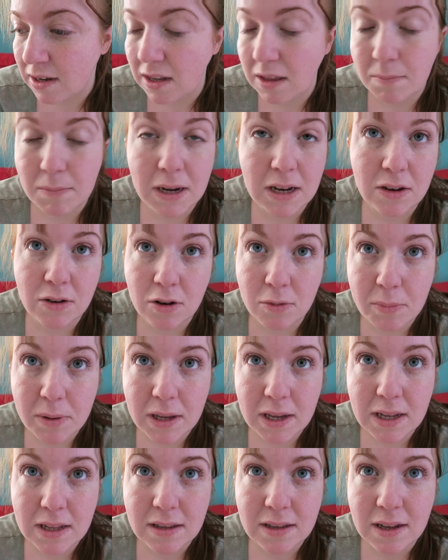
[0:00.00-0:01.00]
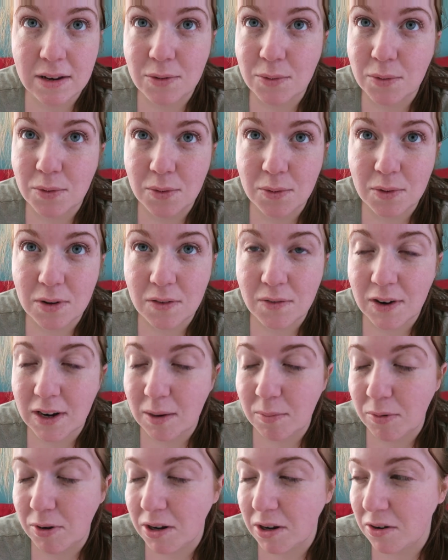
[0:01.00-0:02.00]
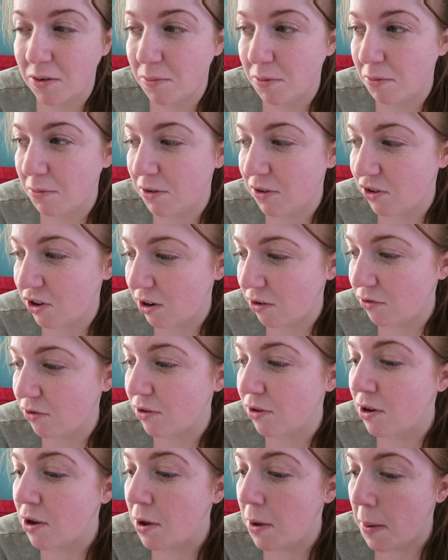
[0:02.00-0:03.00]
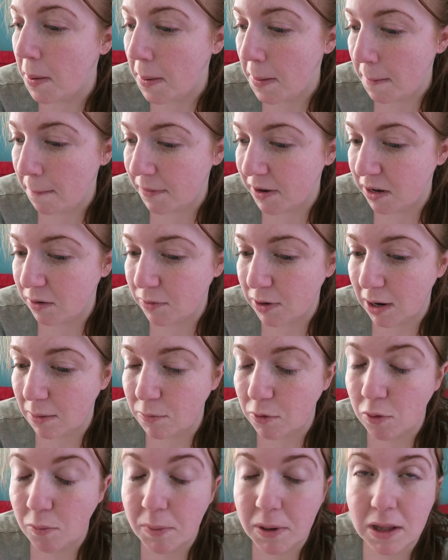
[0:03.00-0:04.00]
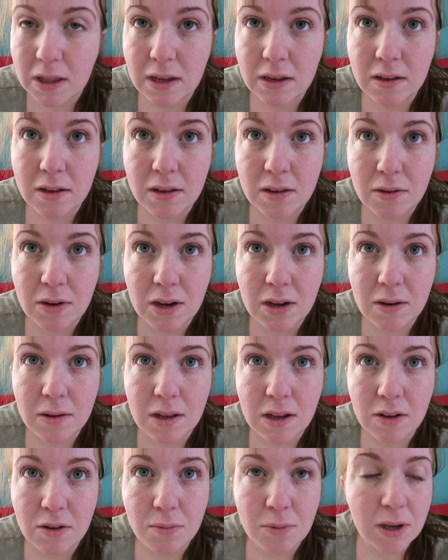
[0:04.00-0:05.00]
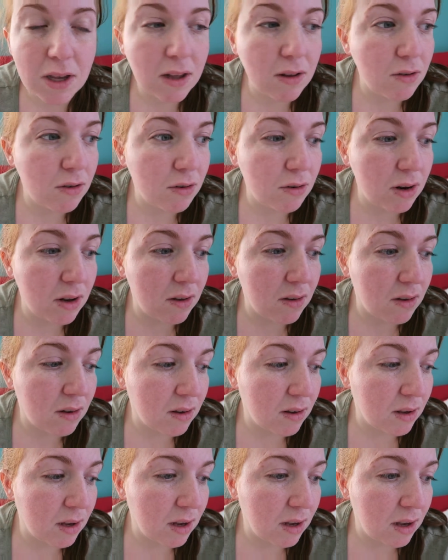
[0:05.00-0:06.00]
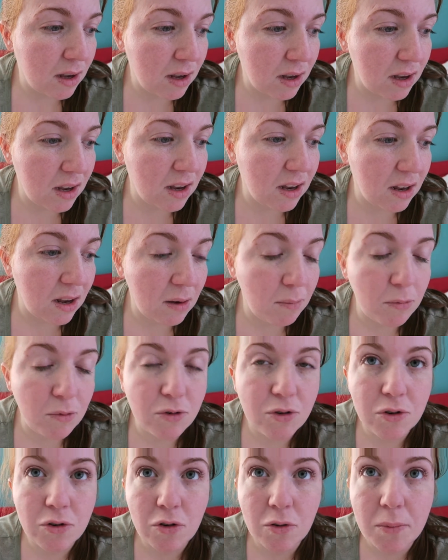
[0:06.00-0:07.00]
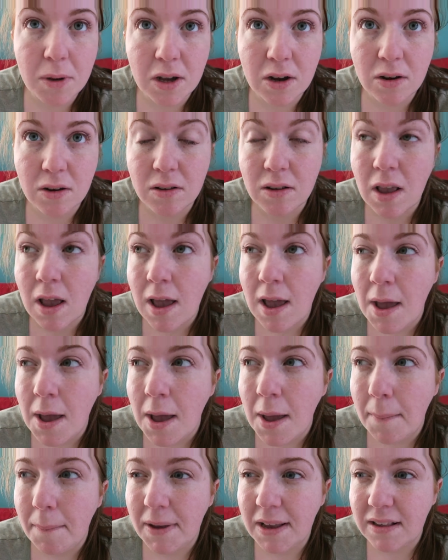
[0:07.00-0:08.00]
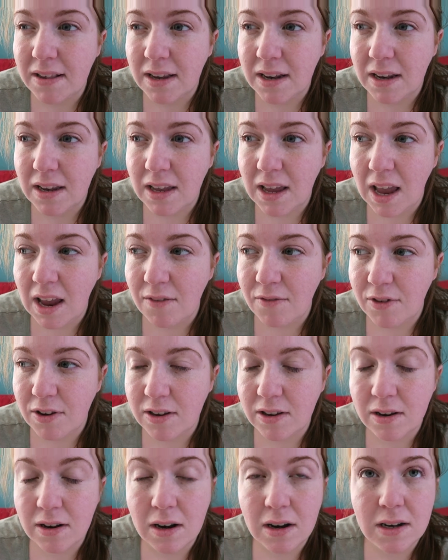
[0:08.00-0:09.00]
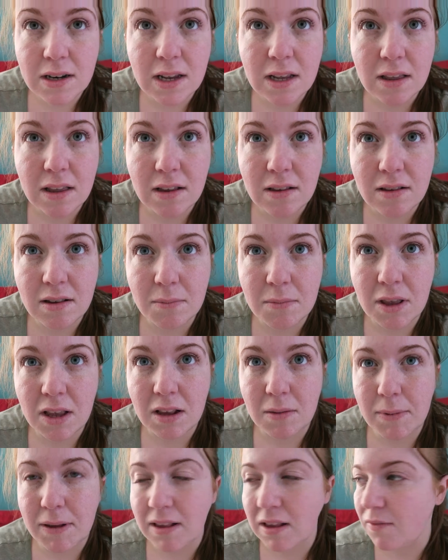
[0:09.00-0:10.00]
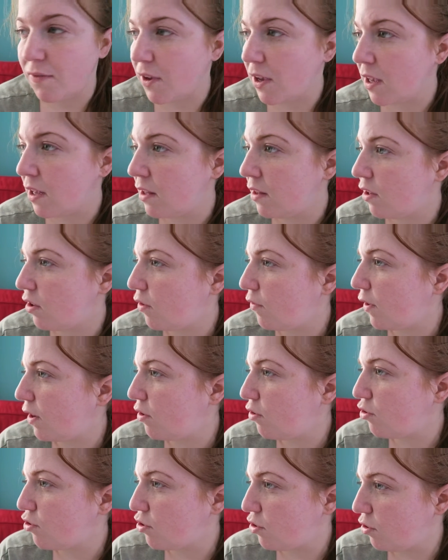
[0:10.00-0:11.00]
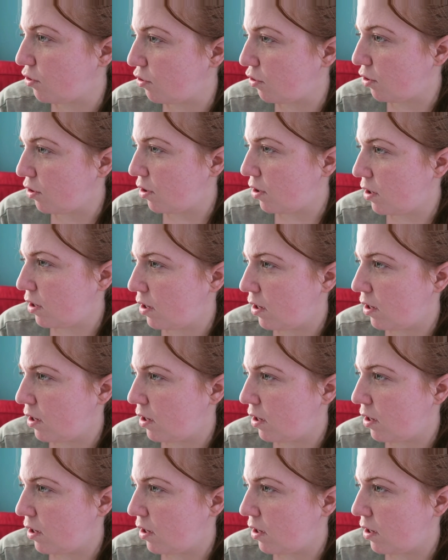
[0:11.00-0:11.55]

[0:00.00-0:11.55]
It might not be it. I don't know. It's very unpredictable with children. But anyway, I'm hoping next week in school is able to go, because basically every single day there is something specific. Did you find your shoes?